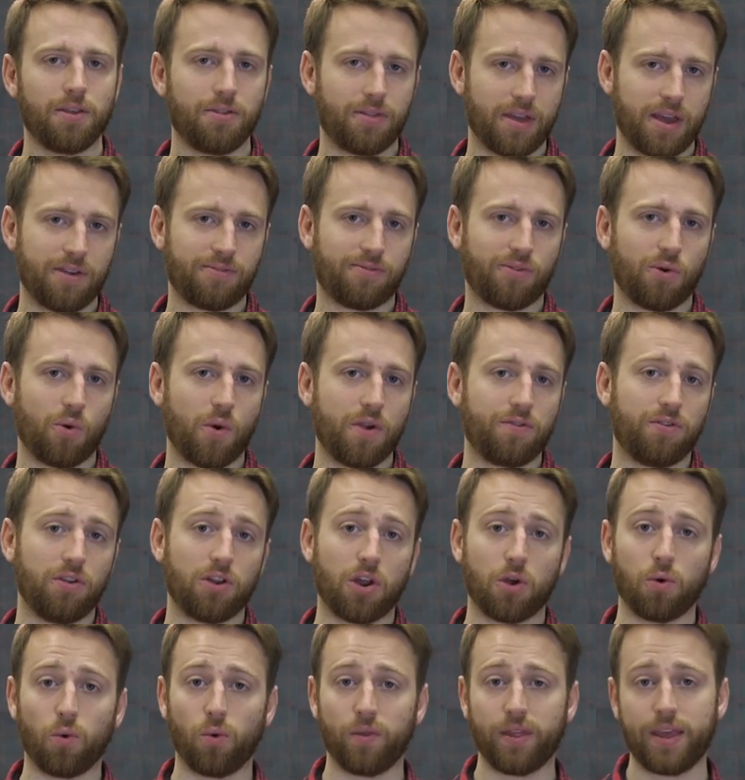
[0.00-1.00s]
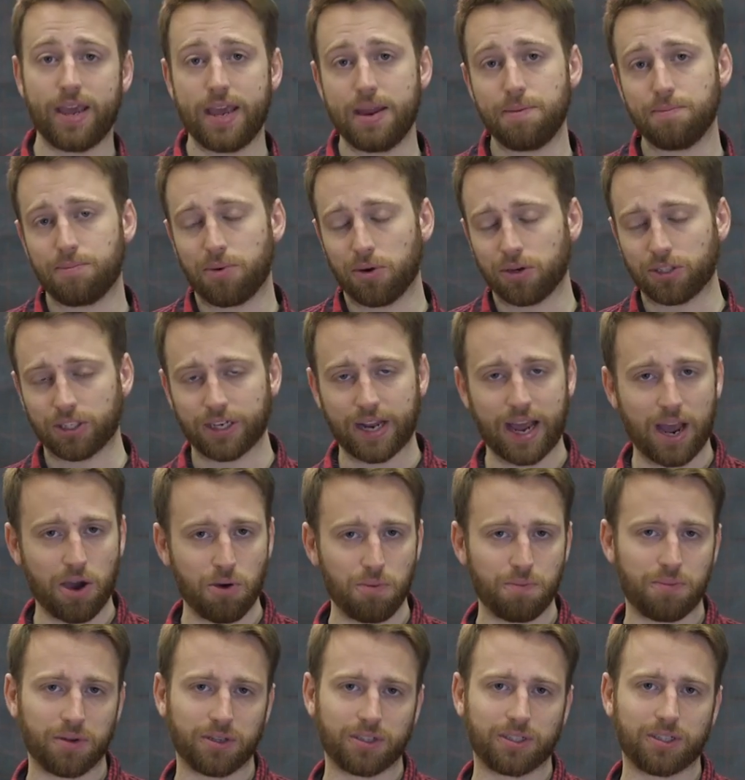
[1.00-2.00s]
Therefore, if you know all the inputs and
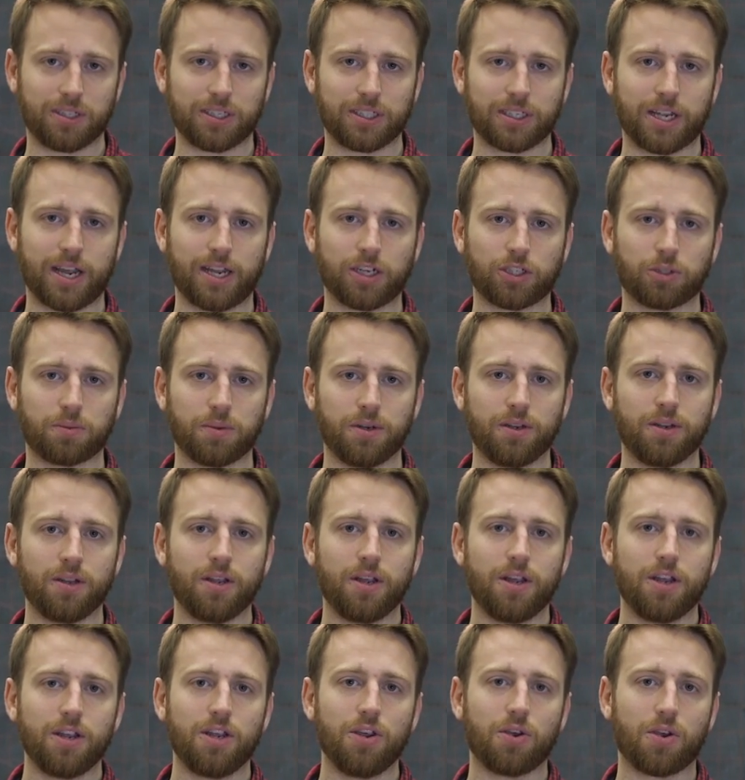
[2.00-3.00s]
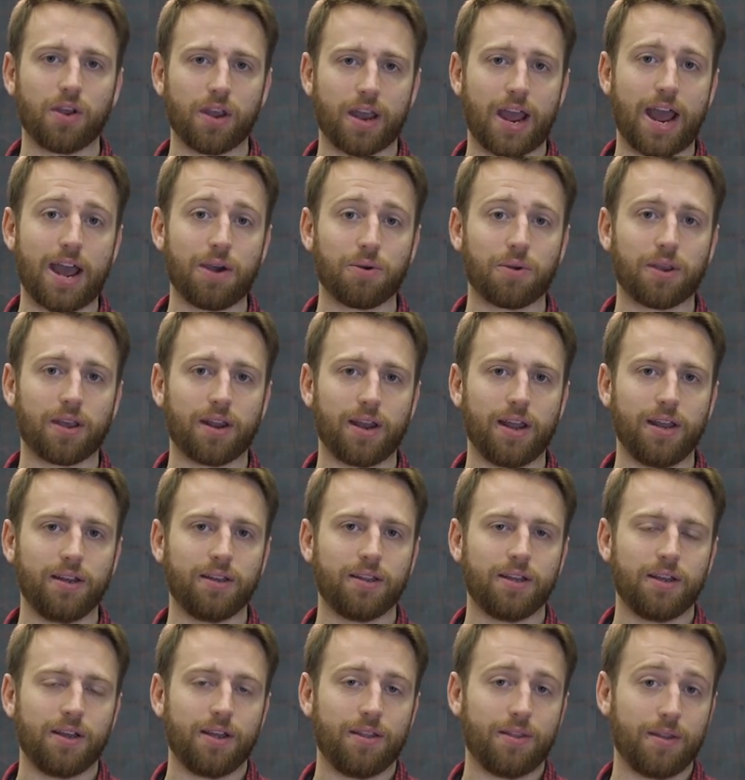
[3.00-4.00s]
outputs of this catchment, you can
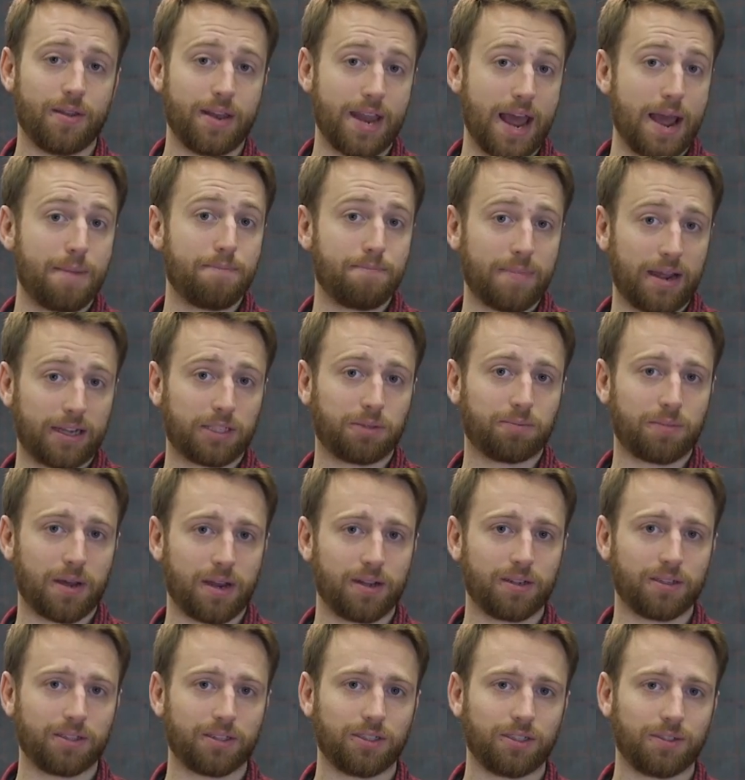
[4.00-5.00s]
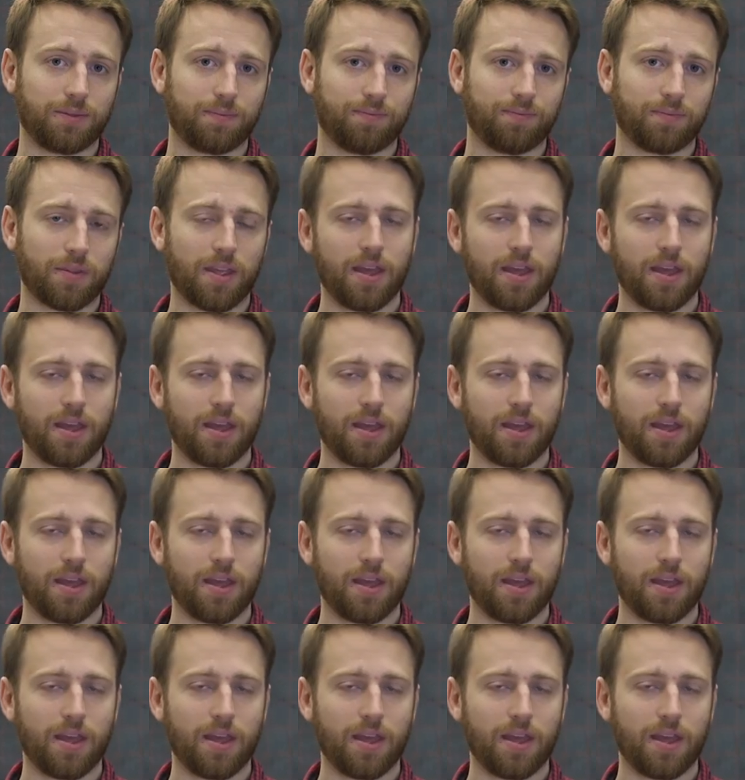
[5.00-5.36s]
calculate the net mass balance.